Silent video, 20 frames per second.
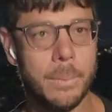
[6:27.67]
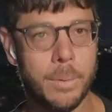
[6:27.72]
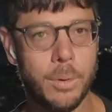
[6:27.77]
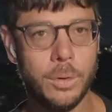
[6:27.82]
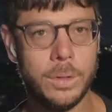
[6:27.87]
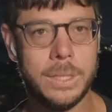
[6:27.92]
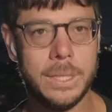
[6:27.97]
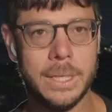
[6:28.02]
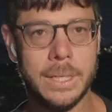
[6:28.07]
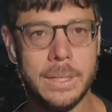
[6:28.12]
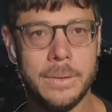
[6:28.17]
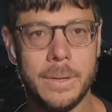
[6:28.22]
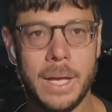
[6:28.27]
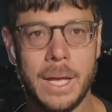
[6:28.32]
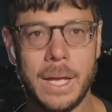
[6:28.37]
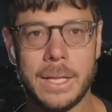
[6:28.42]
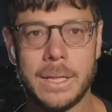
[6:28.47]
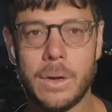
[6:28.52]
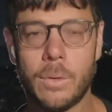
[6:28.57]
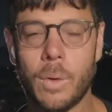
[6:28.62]
Putin,
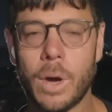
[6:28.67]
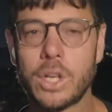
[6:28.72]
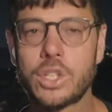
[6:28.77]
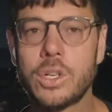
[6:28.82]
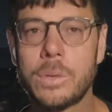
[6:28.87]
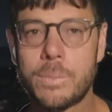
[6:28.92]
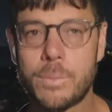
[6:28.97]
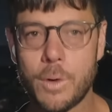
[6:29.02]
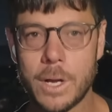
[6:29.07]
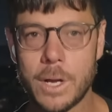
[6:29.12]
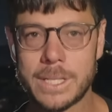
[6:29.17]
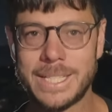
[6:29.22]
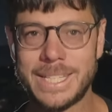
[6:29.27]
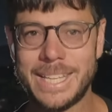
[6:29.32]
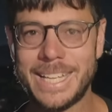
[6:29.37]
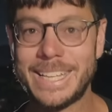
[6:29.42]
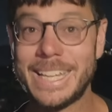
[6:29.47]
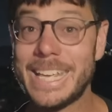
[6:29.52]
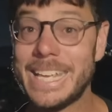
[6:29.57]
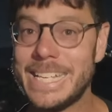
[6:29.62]
the Russian
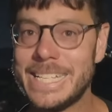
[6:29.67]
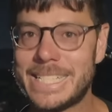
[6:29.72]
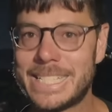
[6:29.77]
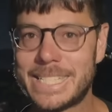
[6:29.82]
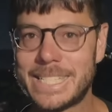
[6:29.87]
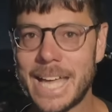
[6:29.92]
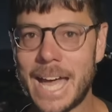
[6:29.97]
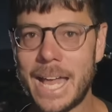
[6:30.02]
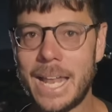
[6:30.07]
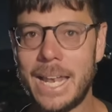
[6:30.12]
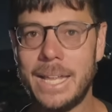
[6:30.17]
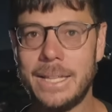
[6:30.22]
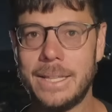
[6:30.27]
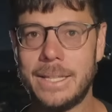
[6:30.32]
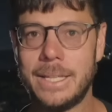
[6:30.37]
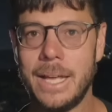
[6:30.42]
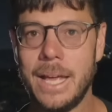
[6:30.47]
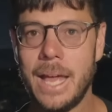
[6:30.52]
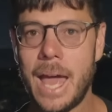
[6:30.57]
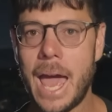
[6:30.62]
president, is silent
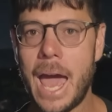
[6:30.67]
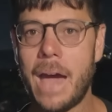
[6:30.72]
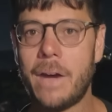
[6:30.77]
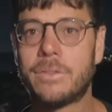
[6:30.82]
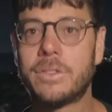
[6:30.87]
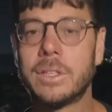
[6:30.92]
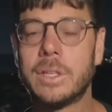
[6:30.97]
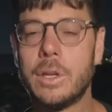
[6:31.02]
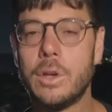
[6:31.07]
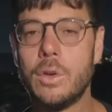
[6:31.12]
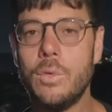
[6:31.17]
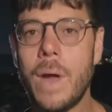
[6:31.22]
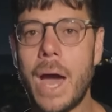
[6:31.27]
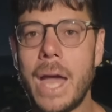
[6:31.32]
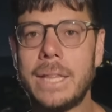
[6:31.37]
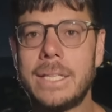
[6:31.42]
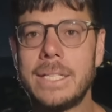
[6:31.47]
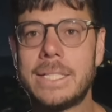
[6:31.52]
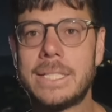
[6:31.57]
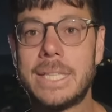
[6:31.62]
after the
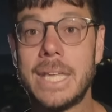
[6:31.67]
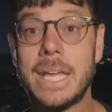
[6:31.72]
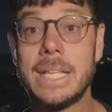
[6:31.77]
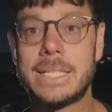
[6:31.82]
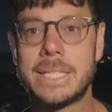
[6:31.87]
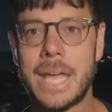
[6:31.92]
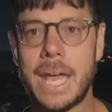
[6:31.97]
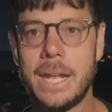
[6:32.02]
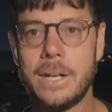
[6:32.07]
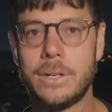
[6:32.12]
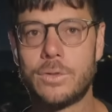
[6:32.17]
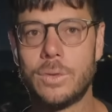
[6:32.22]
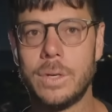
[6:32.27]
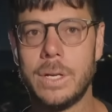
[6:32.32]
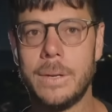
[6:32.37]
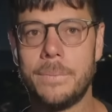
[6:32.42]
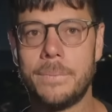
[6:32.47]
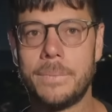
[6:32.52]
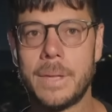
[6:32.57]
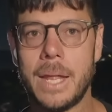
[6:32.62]
United States
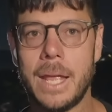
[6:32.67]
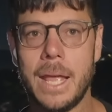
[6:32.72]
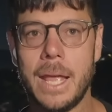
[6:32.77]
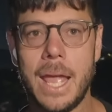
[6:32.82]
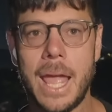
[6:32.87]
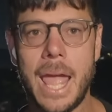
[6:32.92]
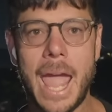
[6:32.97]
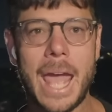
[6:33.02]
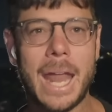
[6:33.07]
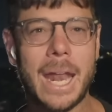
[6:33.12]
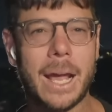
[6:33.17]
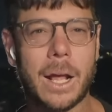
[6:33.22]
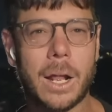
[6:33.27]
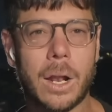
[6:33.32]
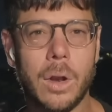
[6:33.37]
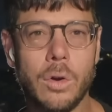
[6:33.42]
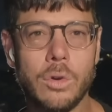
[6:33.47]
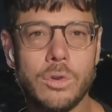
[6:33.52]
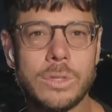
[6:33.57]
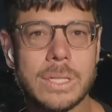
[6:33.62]
entry, and a
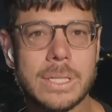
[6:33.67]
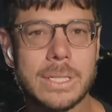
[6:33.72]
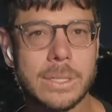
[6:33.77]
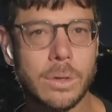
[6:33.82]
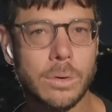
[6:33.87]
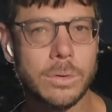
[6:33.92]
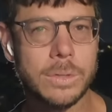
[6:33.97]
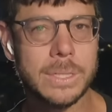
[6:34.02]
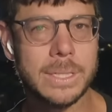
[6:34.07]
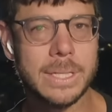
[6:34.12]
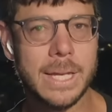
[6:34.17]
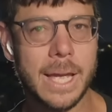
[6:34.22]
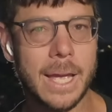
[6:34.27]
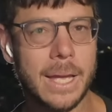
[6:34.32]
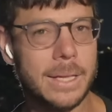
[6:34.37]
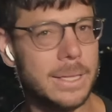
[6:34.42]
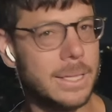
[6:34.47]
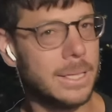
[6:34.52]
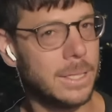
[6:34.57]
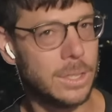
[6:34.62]
close
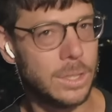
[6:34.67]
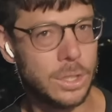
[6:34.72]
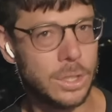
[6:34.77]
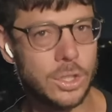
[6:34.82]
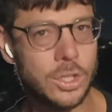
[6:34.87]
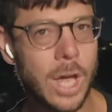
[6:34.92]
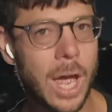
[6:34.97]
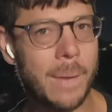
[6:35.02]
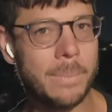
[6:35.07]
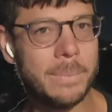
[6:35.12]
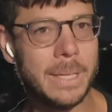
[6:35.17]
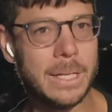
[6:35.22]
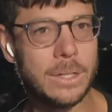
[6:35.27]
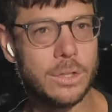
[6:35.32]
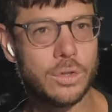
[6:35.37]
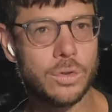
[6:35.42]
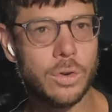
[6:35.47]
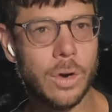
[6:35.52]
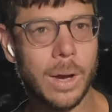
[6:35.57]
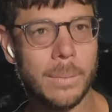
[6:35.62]
associate jabbed
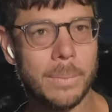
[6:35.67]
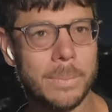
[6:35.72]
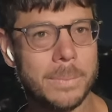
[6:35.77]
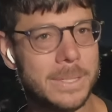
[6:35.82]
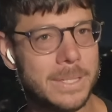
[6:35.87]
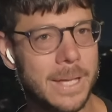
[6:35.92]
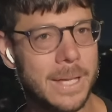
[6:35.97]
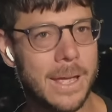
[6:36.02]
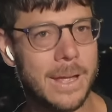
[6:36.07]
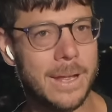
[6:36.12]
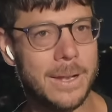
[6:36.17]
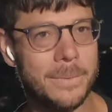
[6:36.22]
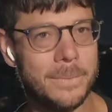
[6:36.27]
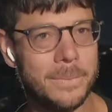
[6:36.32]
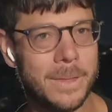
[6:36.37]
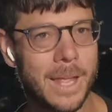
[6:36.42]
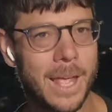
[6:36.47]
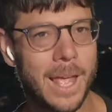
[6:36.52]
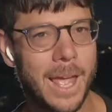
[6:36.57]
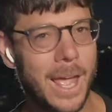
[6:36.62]
at Trump, saying
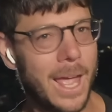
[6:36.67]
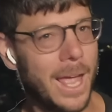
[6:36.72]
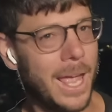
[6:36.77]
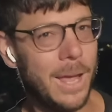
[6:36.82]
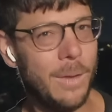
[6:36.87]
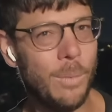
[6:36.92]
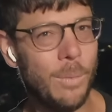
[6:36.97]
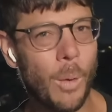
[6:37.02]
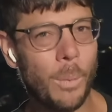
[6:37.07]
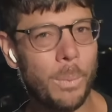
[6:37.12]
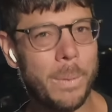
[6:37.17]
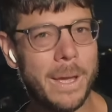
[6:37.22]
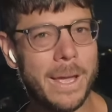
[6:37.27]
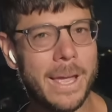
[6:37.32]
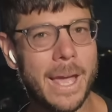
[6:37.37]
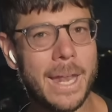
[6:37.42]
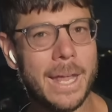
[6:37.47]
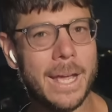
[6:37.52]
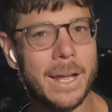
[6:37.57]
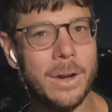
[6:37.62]
he won't be
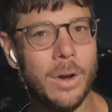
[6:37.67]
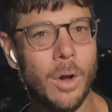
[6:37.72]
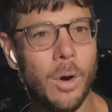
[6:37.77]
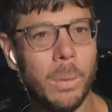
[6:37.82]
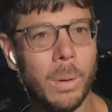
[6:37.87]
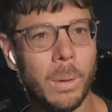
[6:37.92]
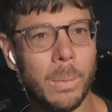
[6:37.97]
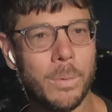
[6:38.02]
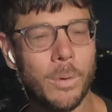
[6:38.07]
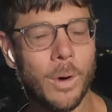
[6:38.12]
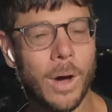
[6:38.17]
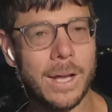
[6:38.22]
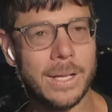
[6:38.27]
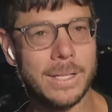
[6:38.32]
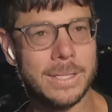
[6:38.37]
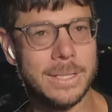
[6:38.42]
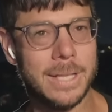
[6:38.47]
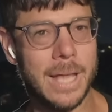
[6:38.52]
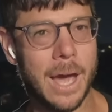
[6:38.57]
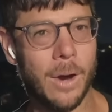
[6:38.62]
getting a Nobel
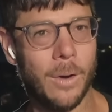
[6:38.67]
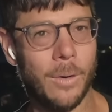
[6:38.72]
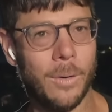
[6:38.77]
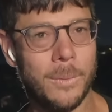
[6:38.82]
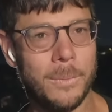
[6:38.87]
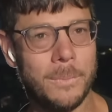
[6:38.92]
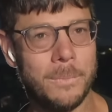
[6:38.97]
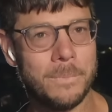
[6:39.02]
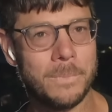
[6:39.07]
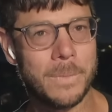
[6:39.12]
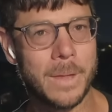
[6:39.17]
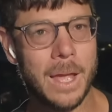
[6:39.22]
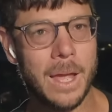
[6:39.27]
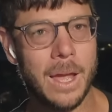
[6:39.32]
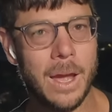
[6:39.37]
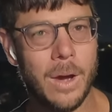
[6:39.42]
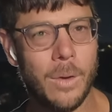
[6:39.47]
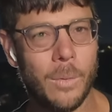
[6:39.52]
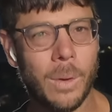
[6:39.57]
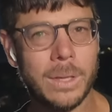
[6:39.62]
Prize now.
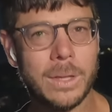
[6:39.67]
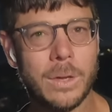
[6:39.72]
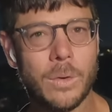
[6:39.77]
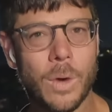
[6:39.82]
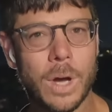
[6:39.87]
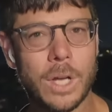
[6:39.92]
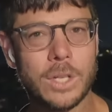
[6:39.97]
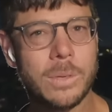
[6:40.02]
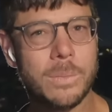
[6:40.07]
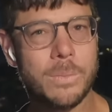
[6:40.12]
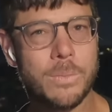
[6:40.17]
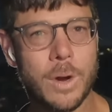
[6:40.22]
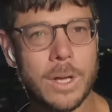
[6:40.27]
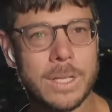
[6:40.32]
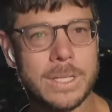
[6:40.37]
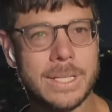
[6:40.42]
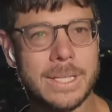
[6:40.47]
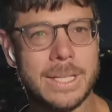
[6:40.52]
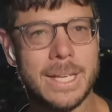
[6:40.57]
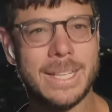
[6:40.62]
While the Russian
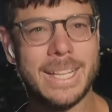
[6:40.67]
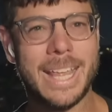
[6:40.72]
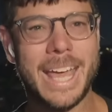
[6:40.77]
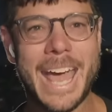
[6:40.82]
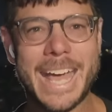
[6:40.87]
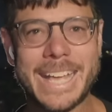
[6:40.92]
president